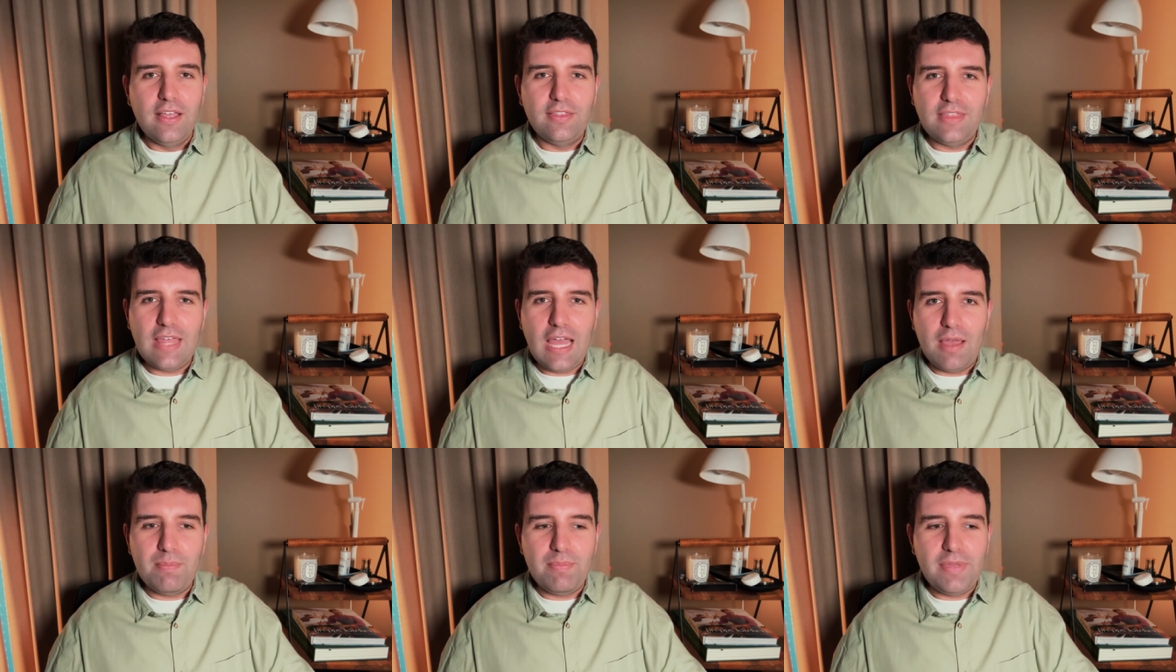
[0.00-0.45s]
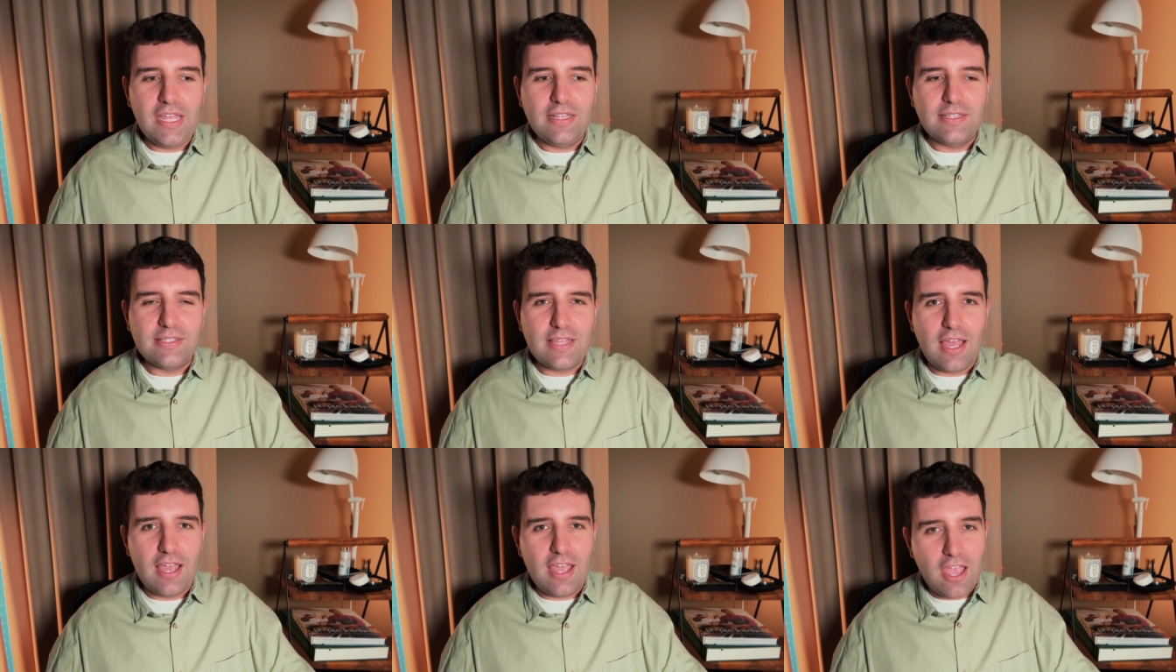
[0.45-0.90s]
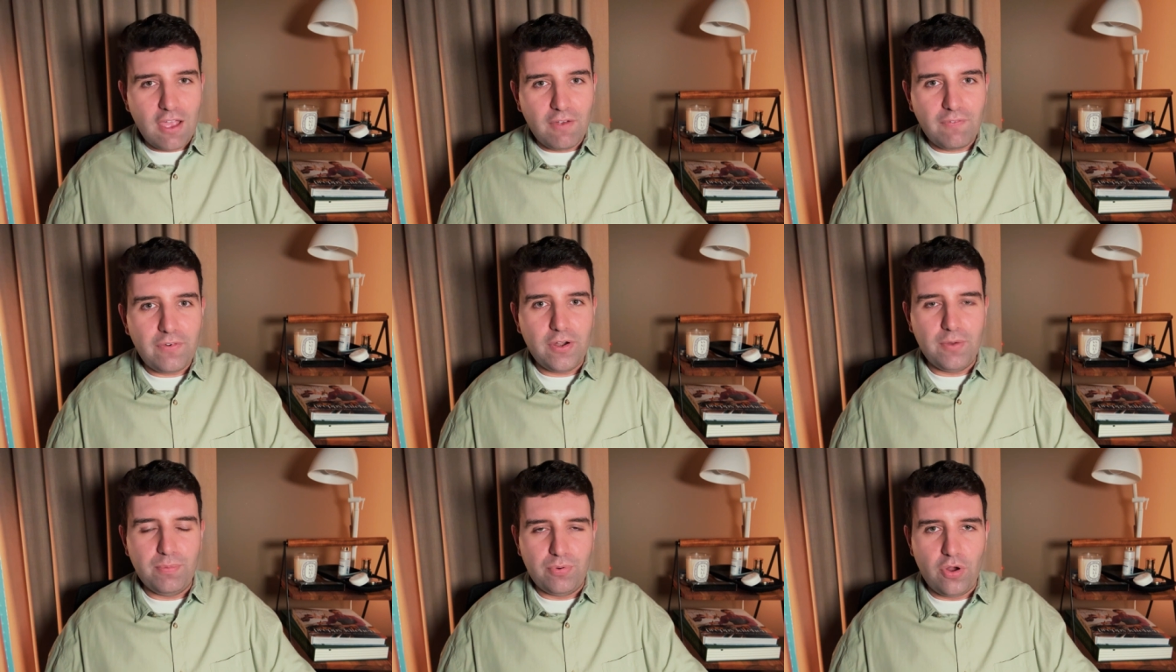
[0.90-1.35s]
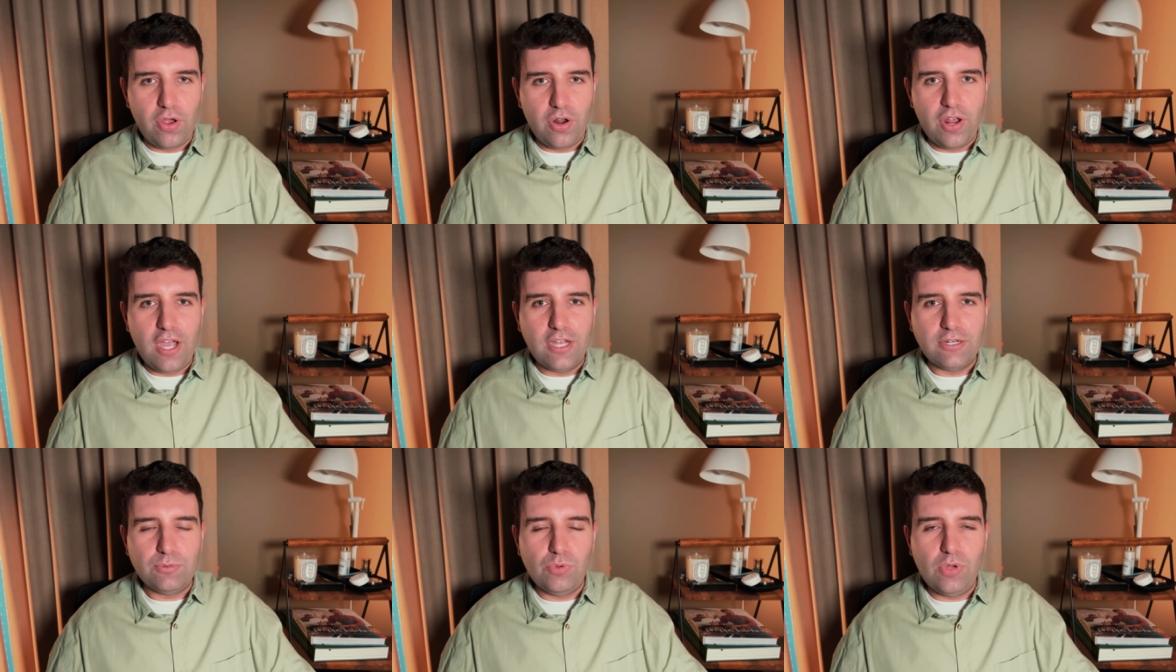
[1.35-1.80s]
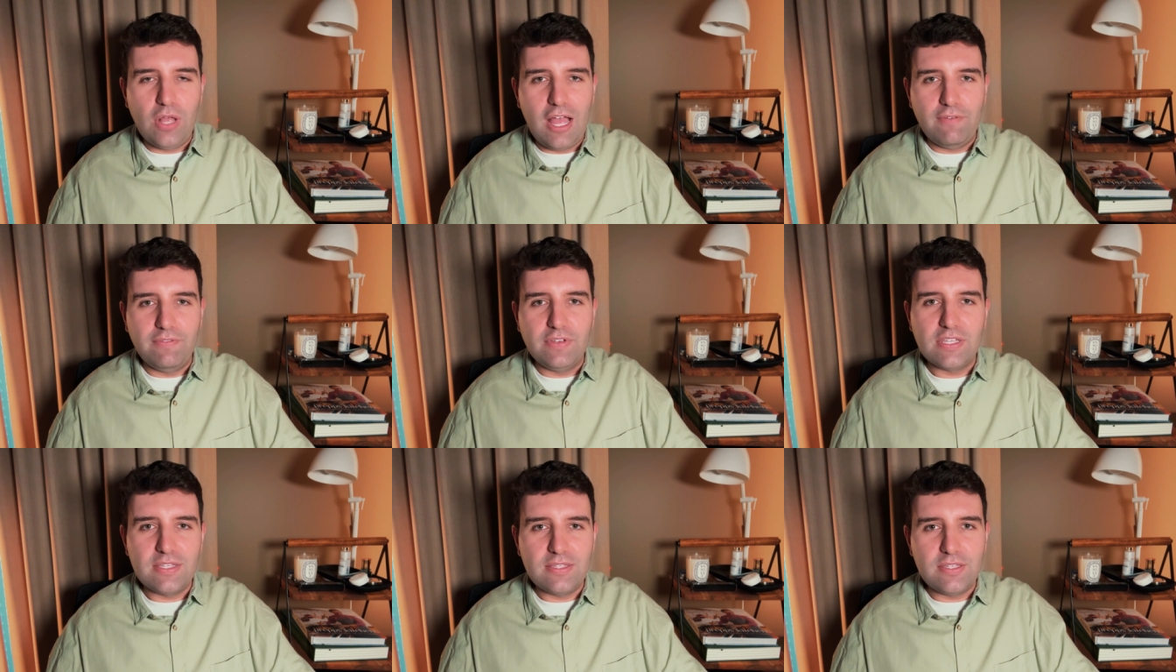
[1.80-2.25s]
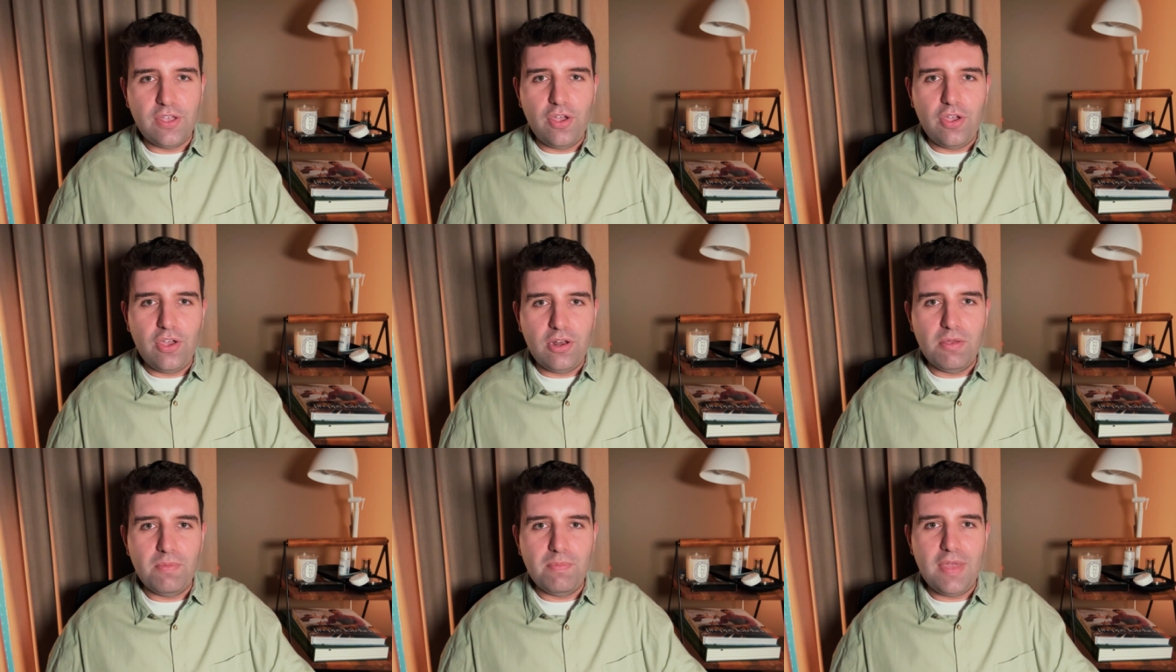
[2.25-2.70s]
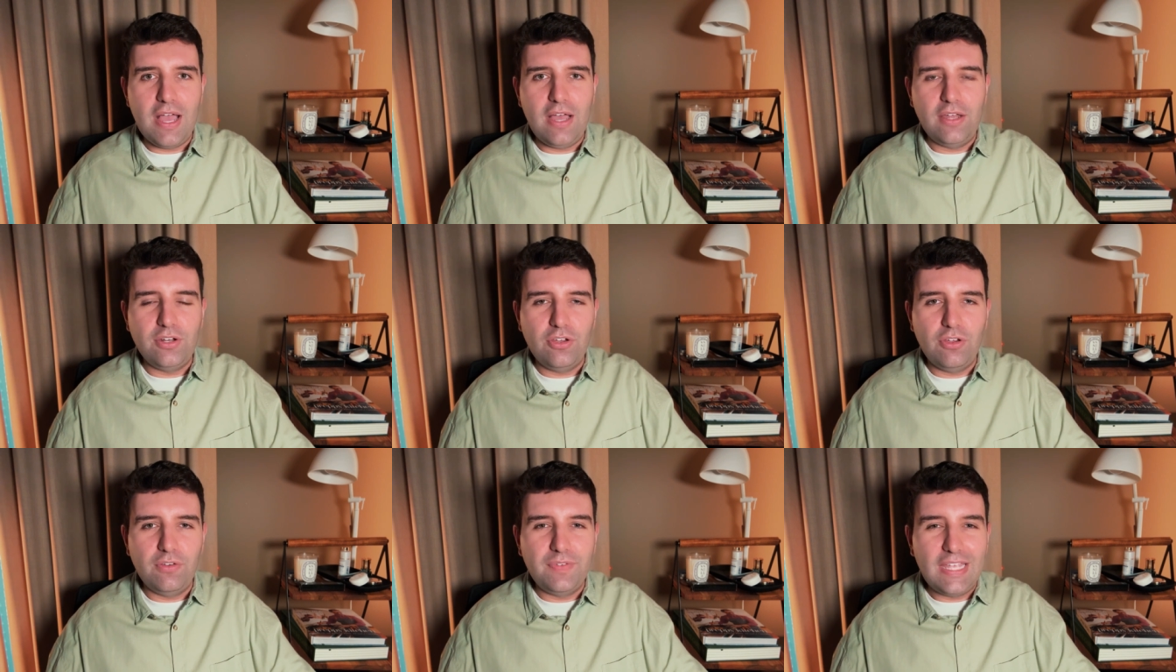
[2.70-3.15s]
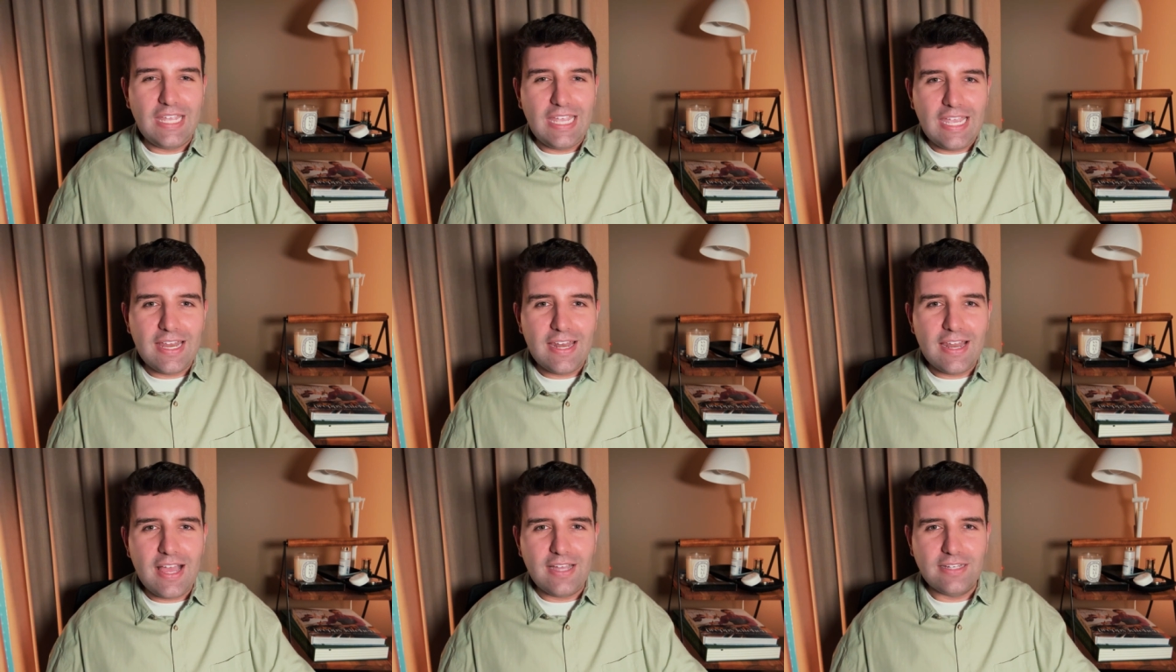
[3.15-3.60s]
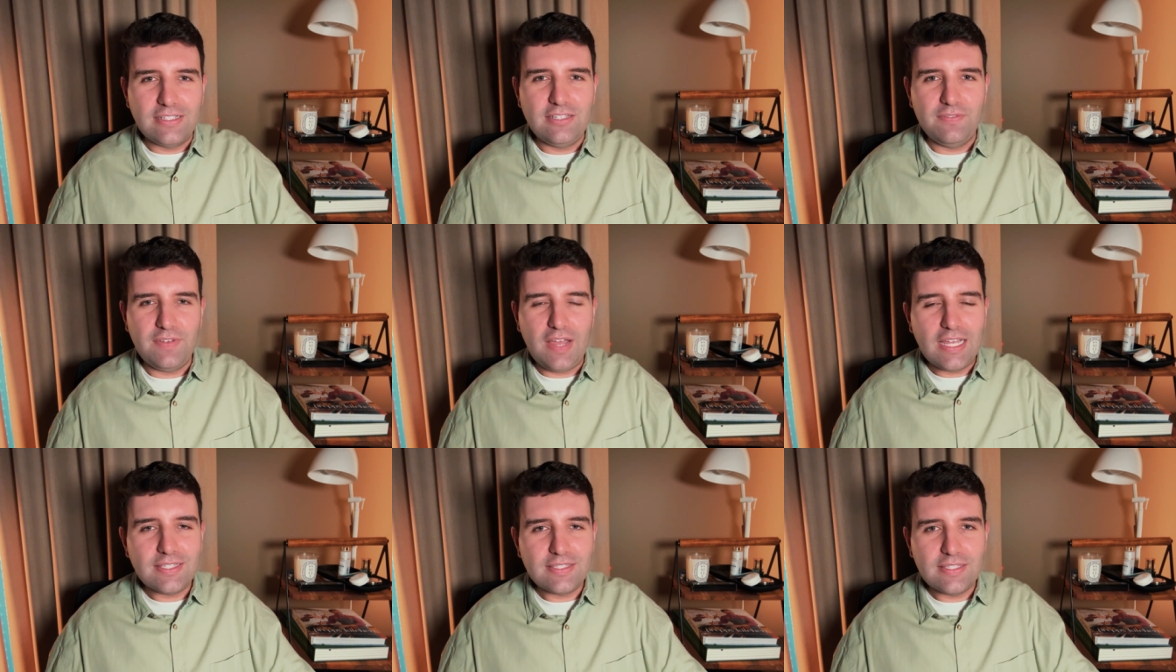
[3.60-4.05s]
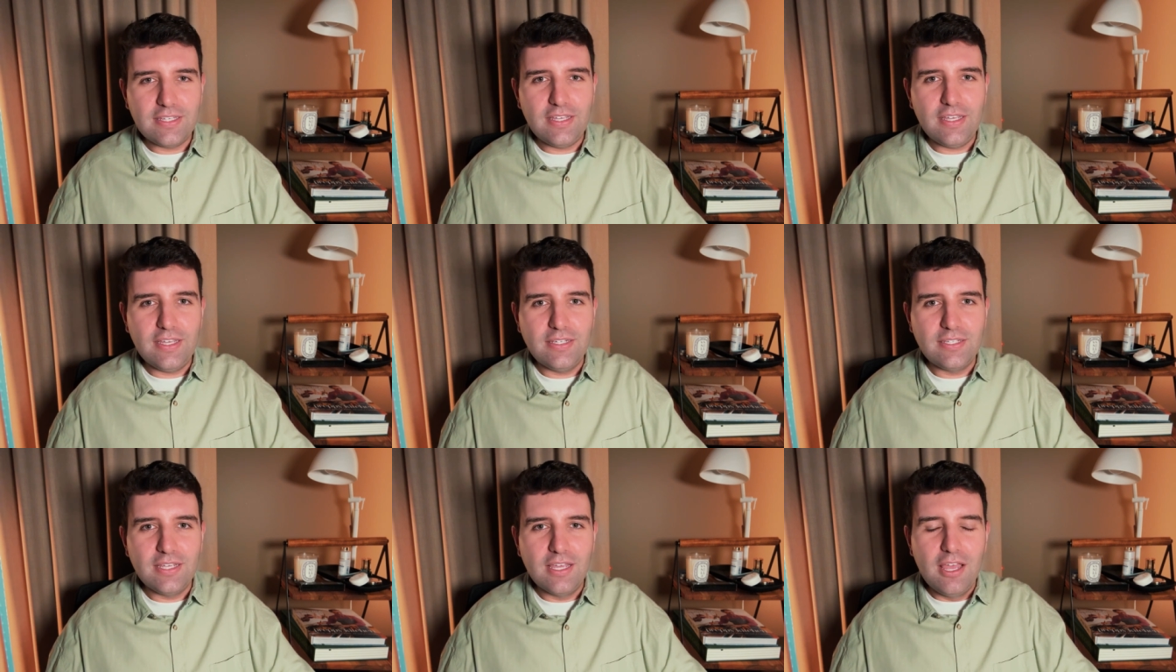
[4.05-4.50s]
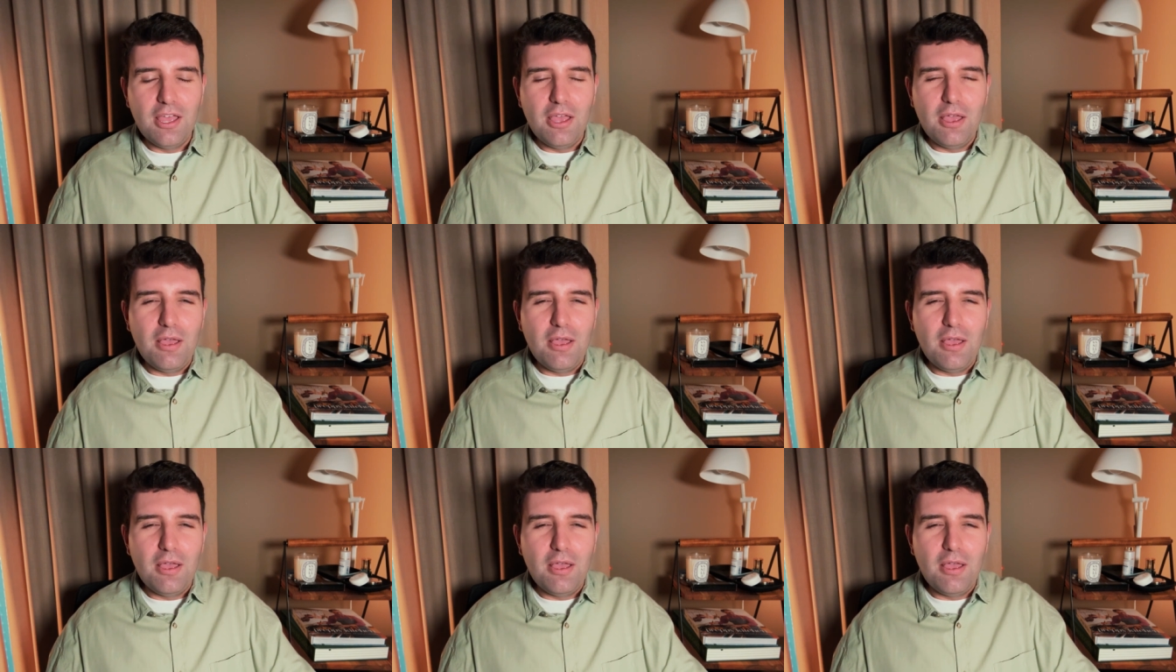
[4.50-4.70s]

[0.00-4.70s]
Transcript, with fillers: That means that every product will have a certain amount of inactive acid,